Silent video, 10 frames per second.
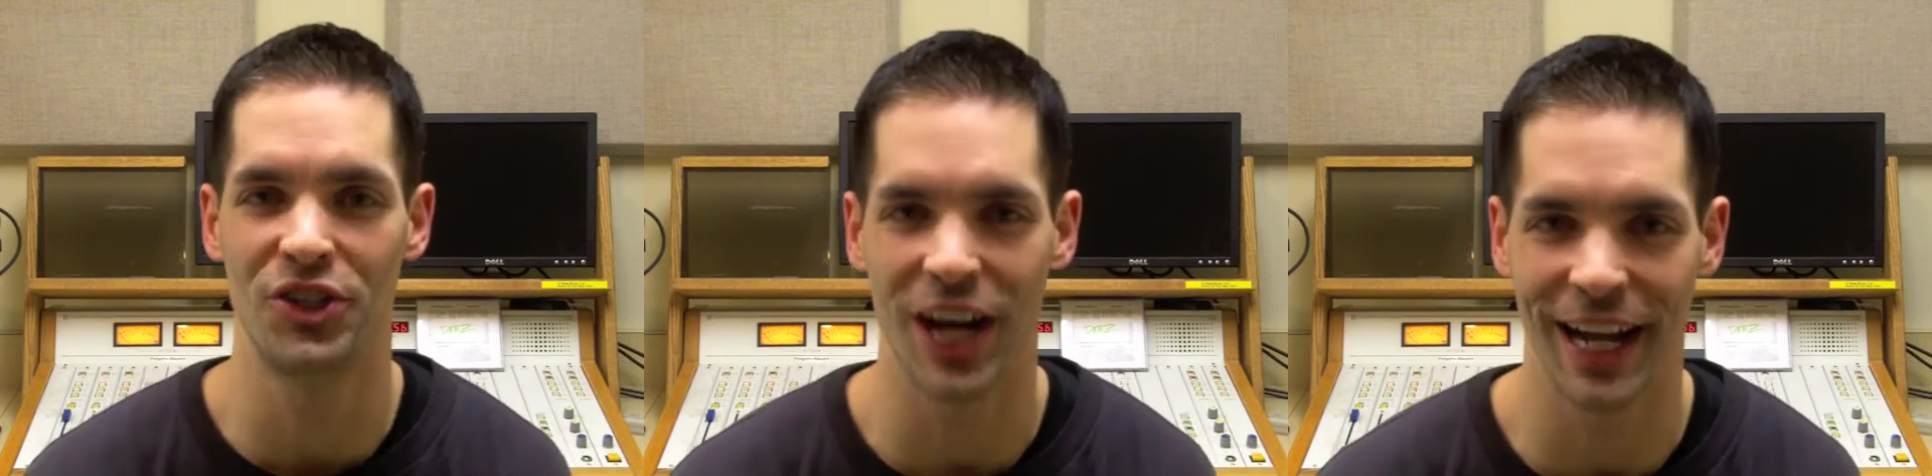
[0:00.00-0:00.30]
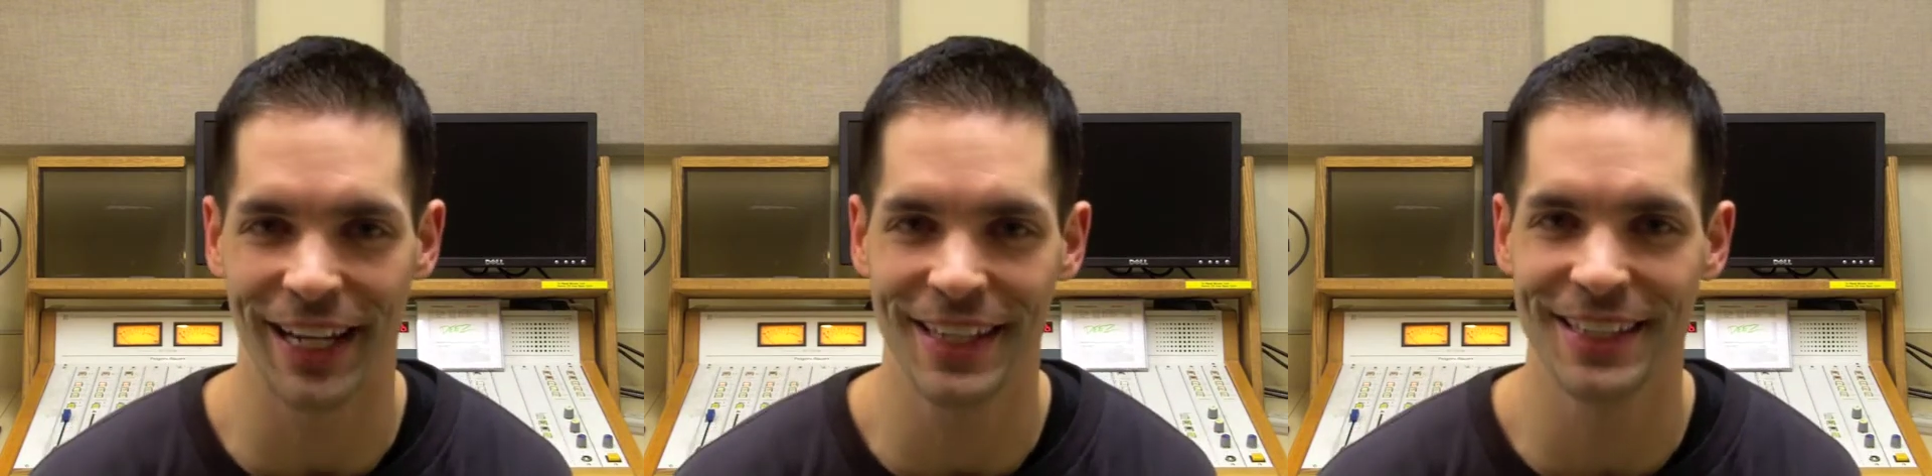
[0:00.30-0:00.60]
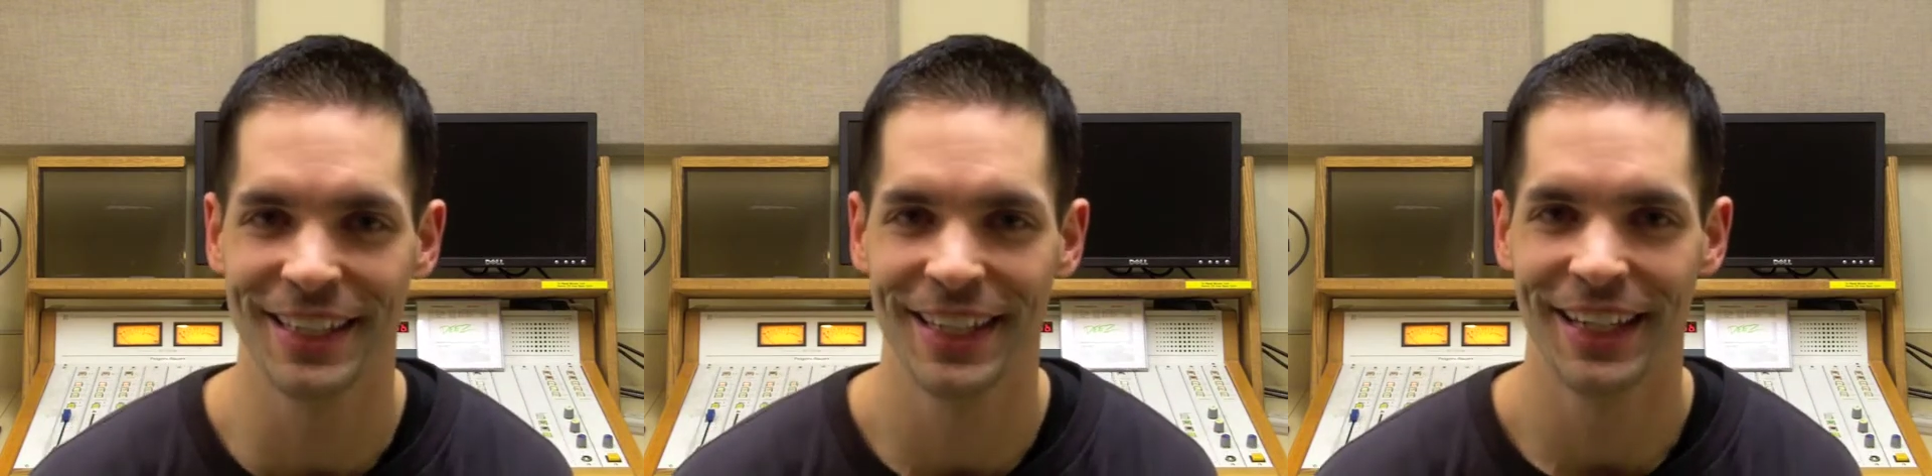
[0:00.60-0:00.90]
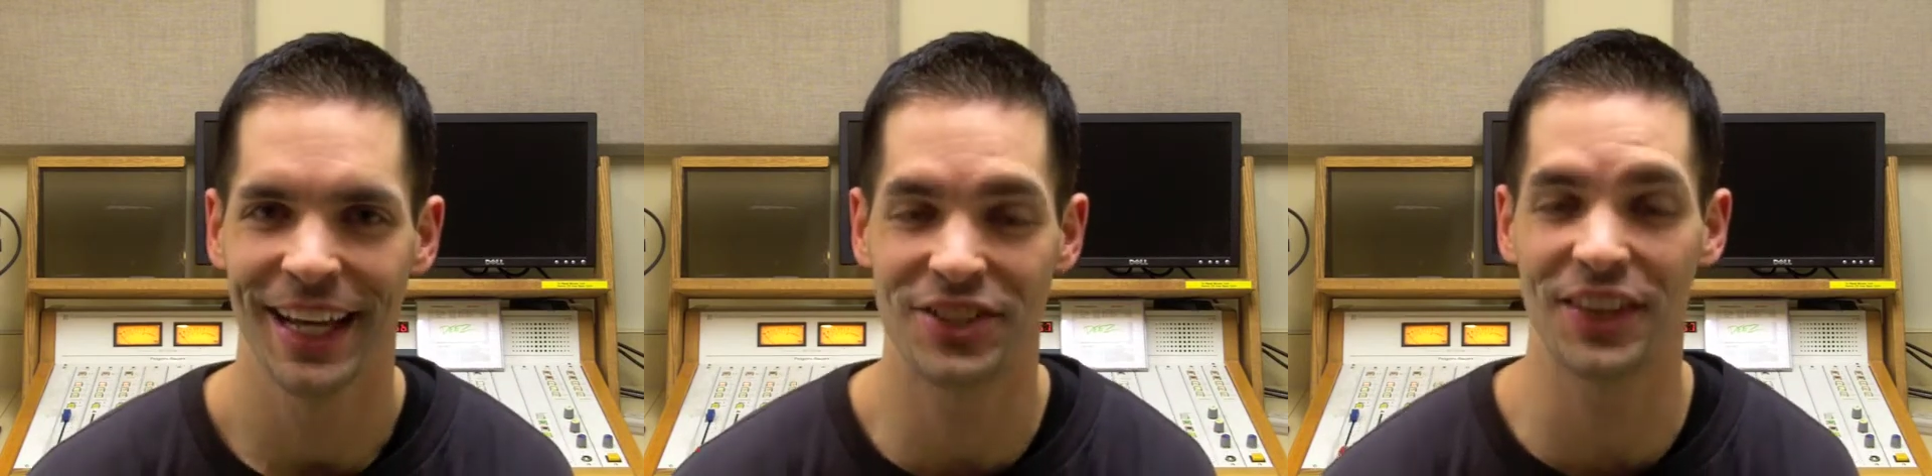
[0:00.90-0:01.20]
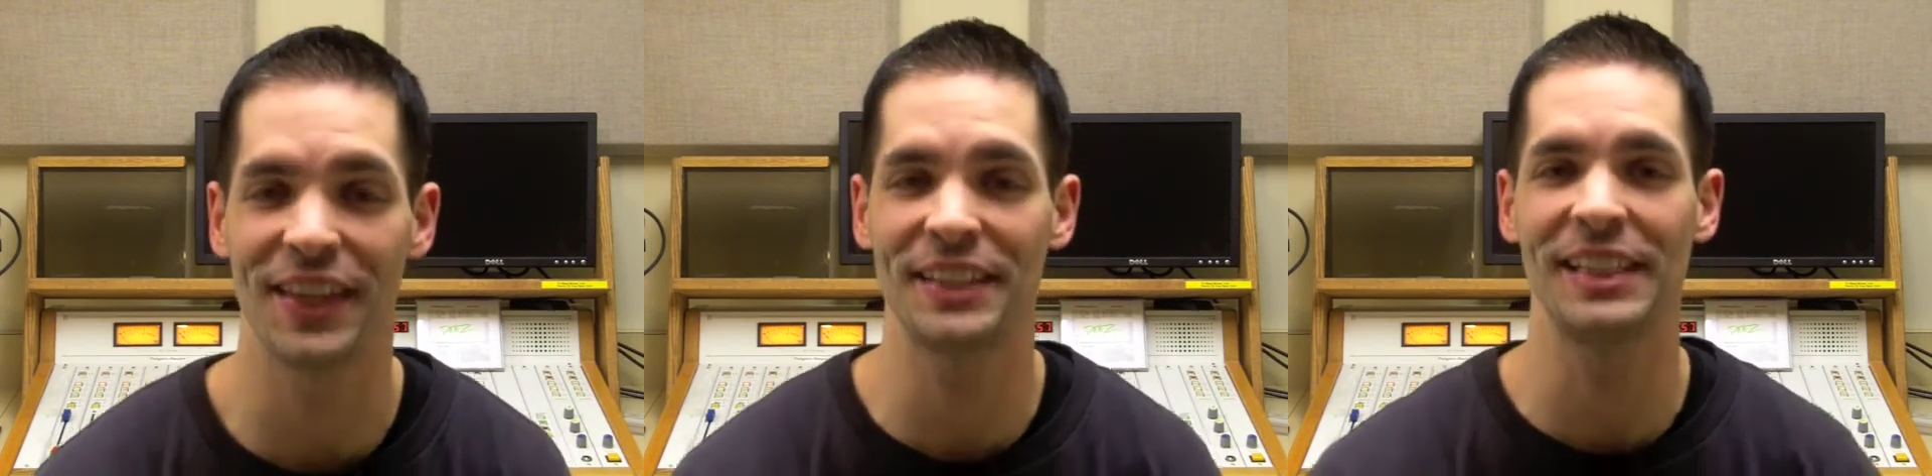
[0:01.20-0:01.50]
Giants, and
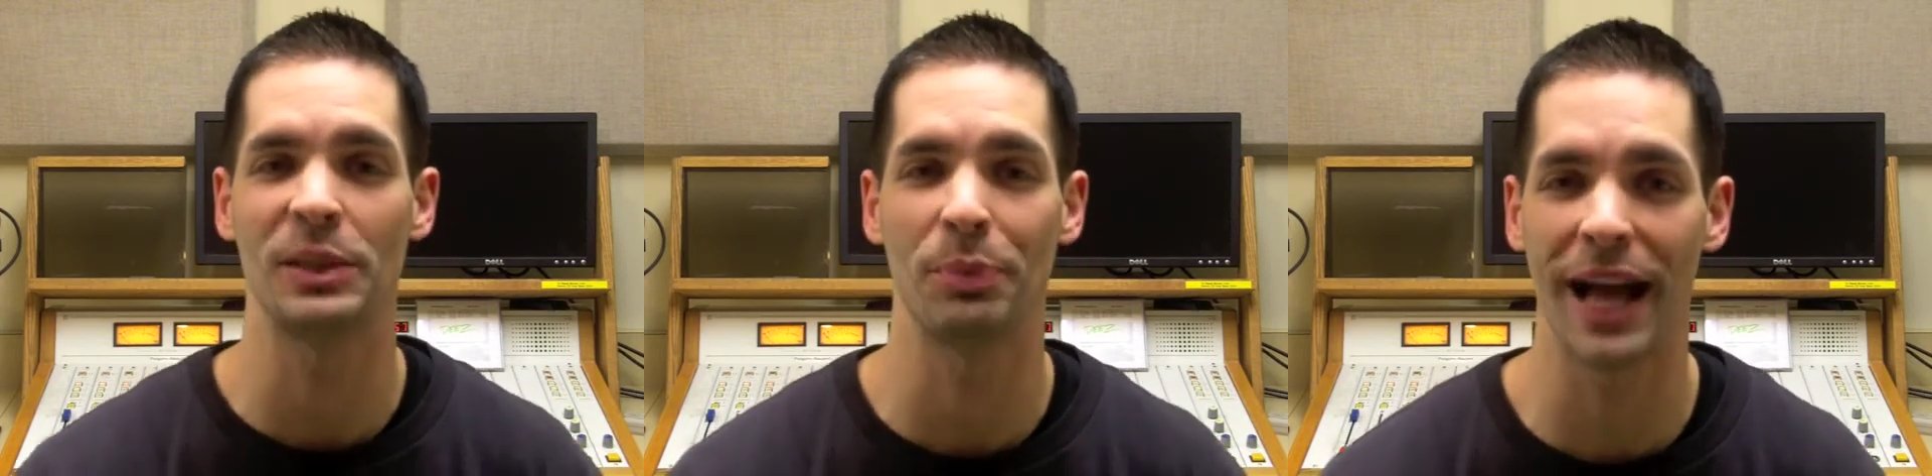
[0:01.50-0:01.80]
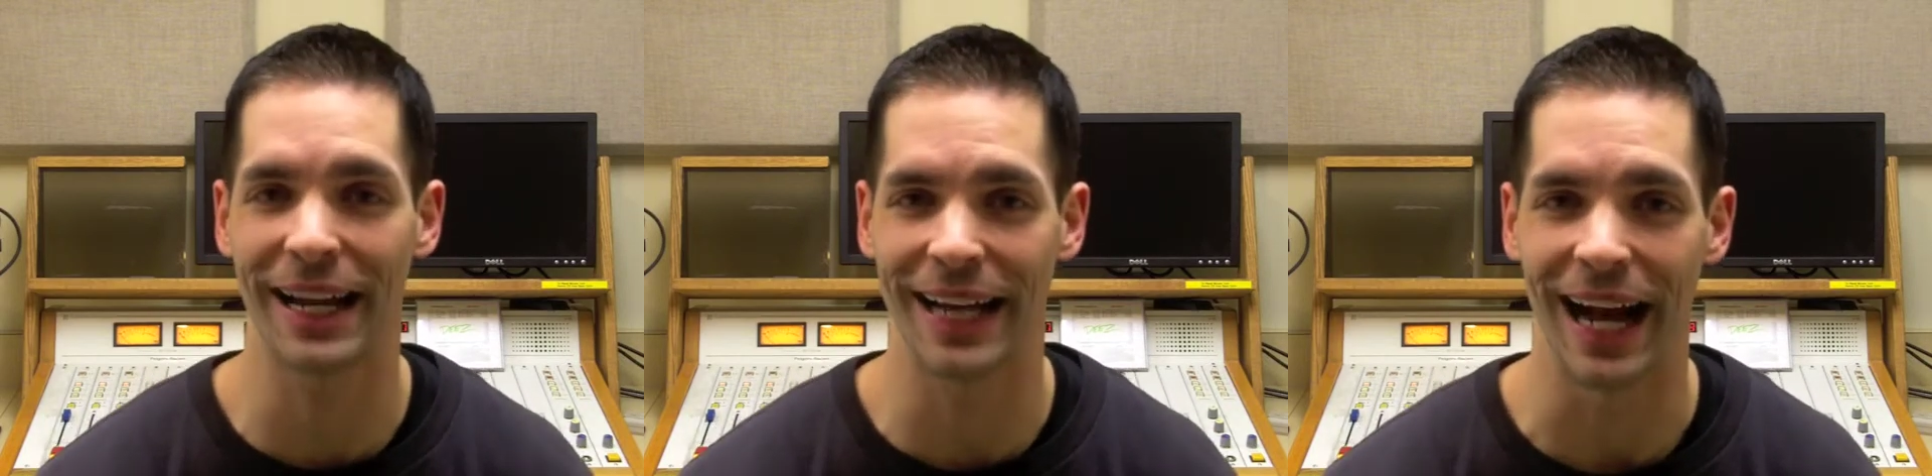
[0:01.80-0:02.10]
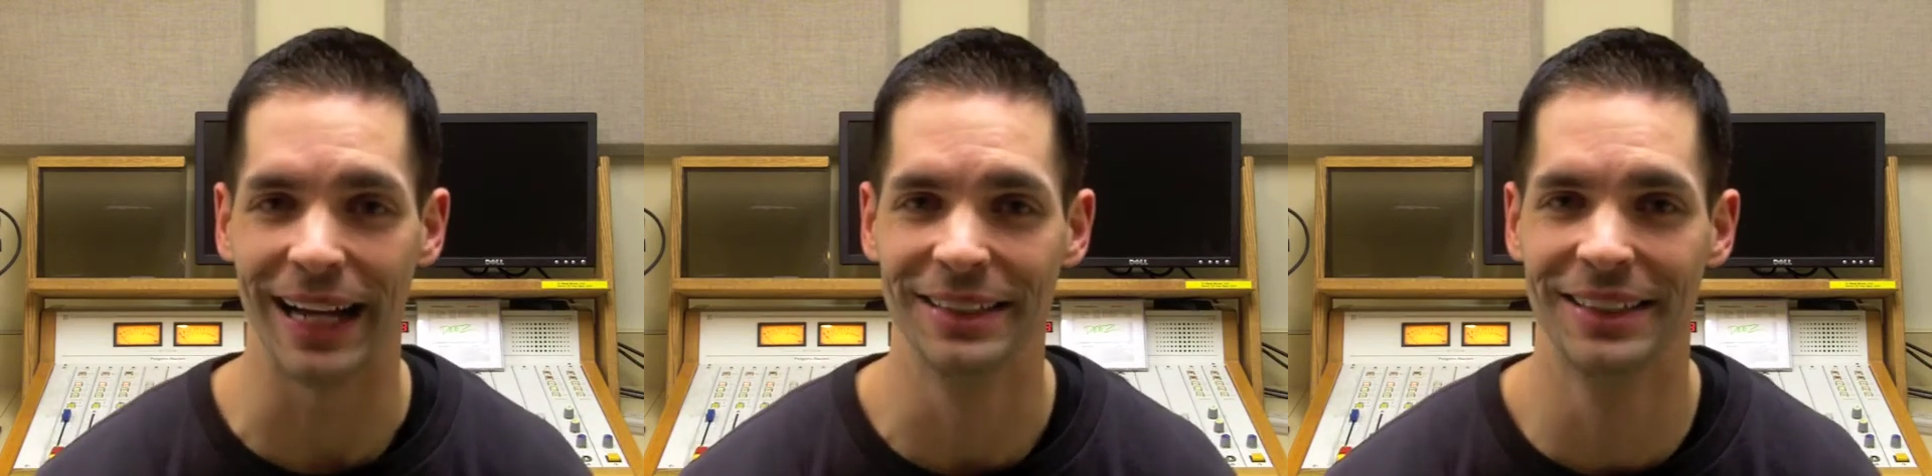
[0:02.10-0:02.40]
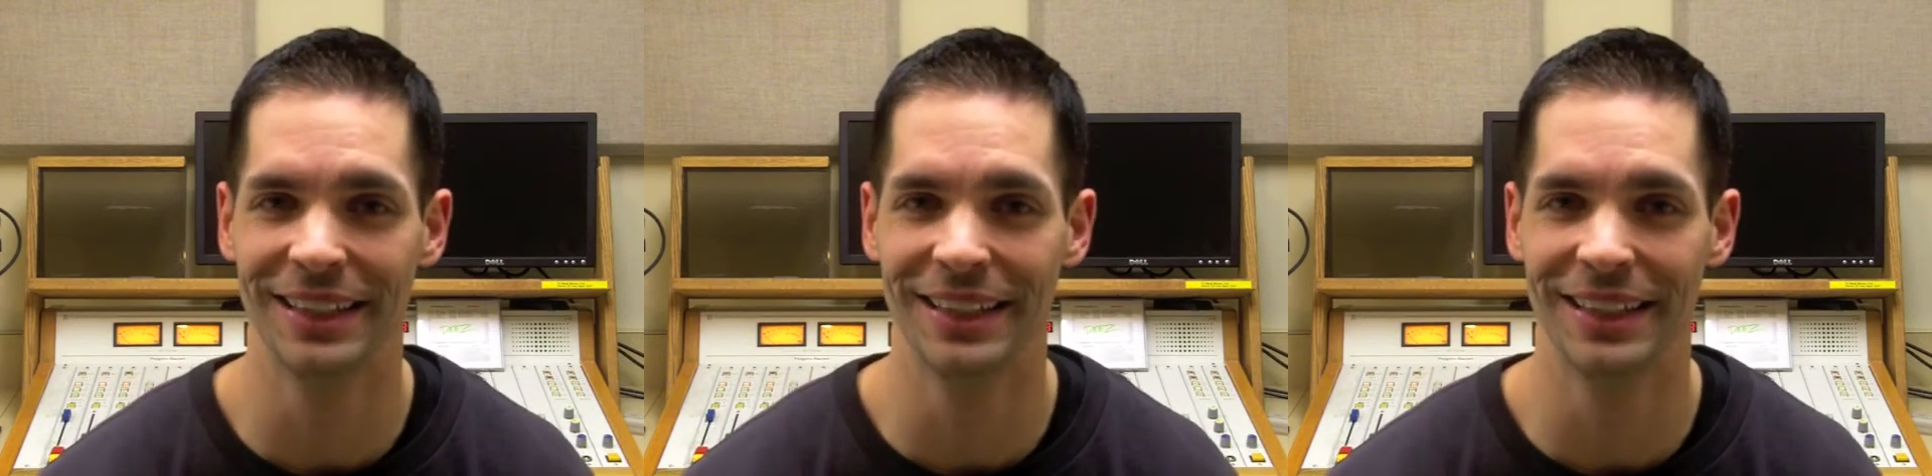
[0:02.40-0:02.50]
she thinks he's a black guy.